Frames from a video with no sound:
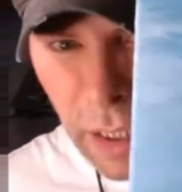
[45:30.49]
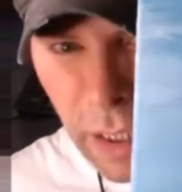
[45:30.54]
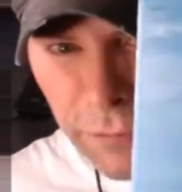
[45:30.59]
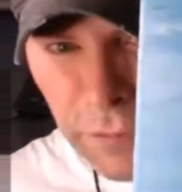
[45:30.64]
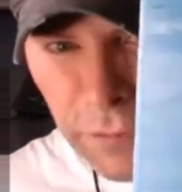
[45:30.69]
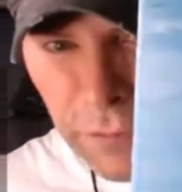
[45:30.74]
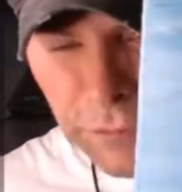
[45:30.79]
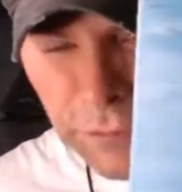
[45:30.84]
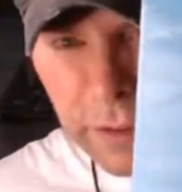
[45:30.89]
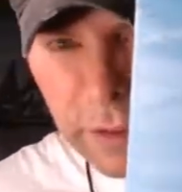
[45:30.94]
if
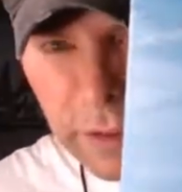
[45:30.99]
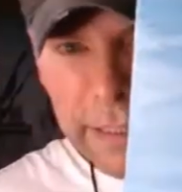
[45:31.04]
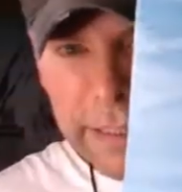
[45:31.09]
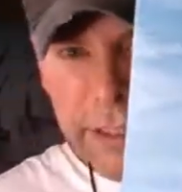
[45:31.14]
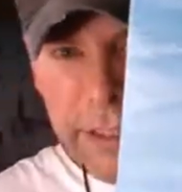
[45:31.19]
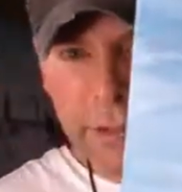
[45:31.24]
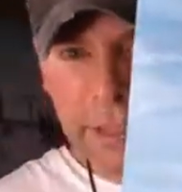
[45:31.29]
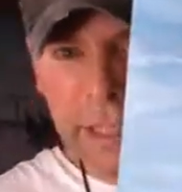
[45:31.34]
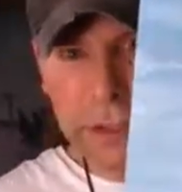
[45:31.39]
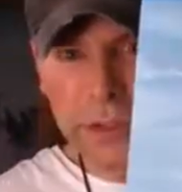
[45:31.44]
you feel like
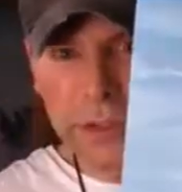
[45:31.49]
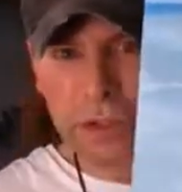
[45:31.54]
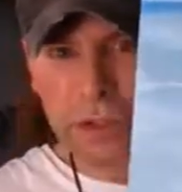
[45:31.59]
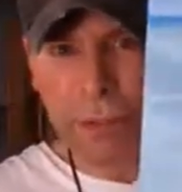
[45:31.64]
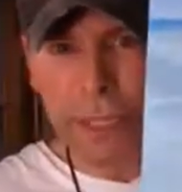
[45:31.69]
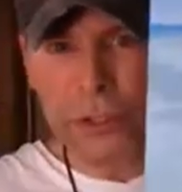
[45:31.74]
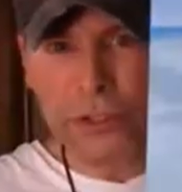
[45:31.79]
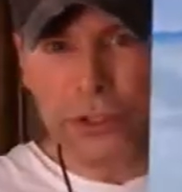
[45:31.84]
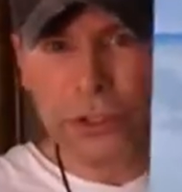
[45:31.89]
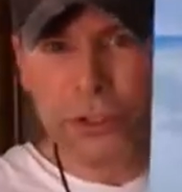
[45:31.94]
you get too
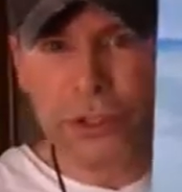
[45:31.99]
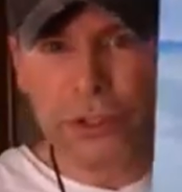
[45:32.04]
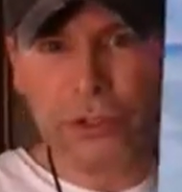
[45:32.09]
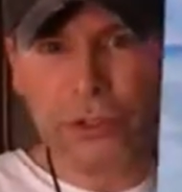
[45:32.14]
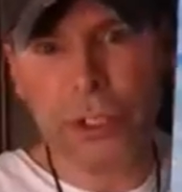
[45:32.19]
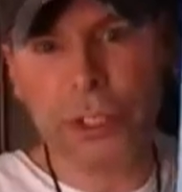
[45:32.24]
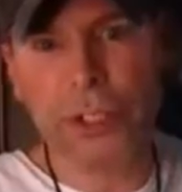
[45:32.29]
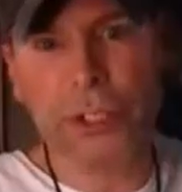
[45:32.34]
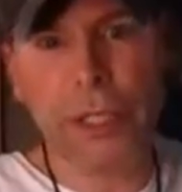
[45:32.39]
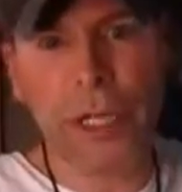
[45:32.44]
much
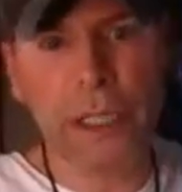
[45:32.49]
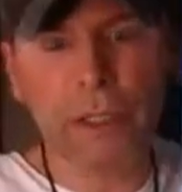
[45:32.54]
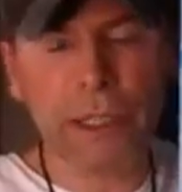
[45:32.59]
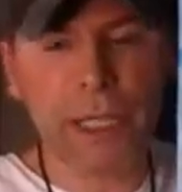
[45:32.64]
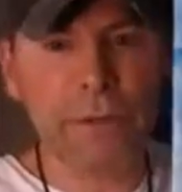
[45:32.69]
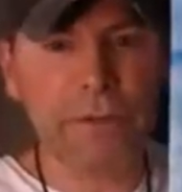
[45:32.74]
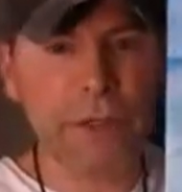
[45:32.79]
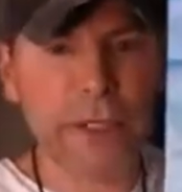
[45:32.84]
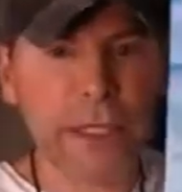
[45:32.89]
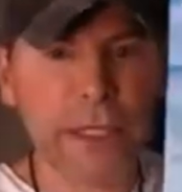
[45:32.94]
and you're not
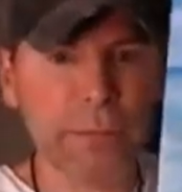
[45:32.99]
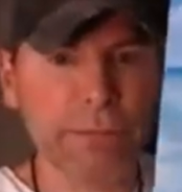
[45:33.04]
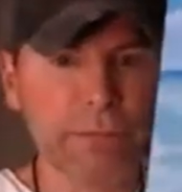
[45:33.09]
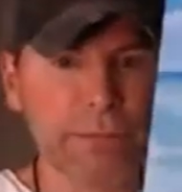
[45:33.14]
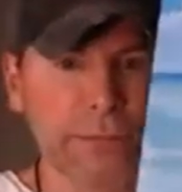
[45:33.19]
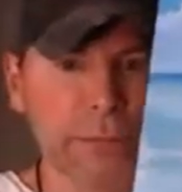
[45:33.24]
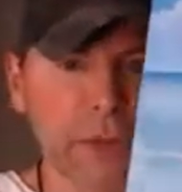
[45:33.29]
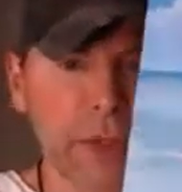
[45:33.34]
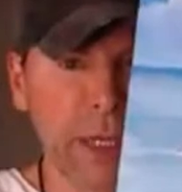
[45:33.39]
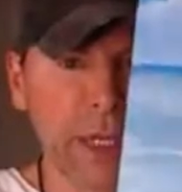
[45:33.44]
loving
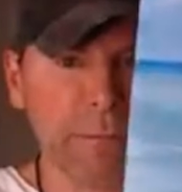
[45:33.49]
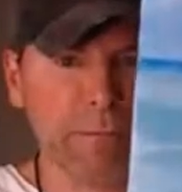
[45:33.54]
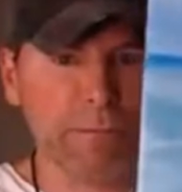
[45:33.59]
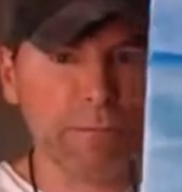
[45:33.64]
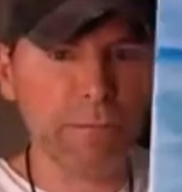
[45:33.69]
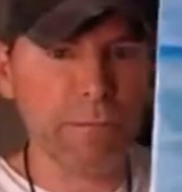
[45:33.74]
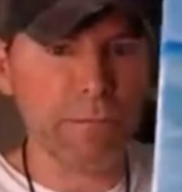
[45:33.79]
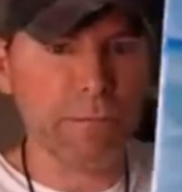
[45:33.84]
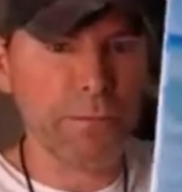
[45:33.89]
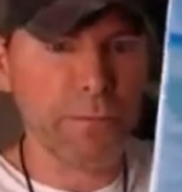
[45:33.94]
it, okay?
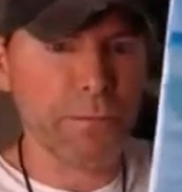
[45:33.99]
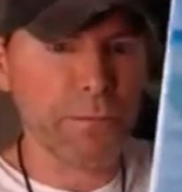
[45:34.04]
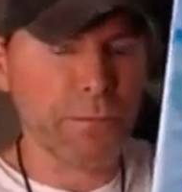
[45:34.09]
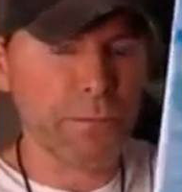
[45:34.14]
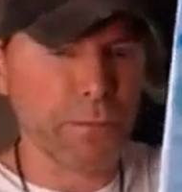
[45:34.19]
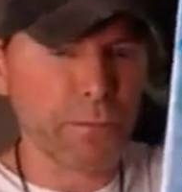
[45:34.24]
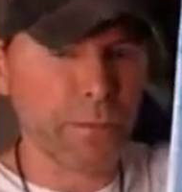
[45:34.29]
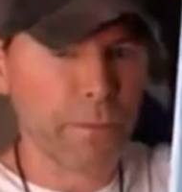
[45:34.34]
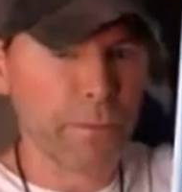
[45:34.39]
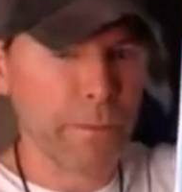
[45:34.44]

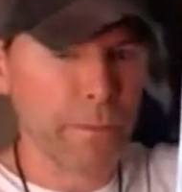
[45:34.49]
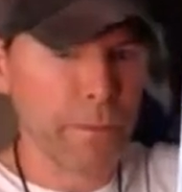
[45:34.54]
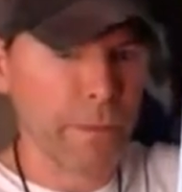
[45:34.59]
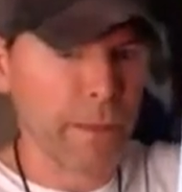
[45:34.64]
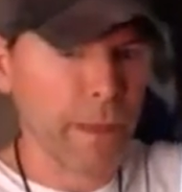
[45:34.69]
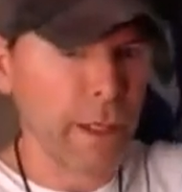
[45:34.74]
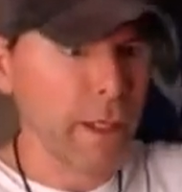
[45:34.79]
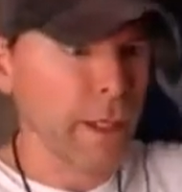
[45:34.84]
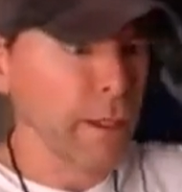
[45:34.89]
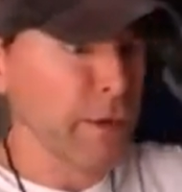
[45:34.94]

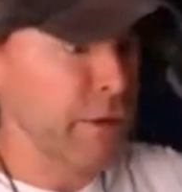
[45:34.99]
You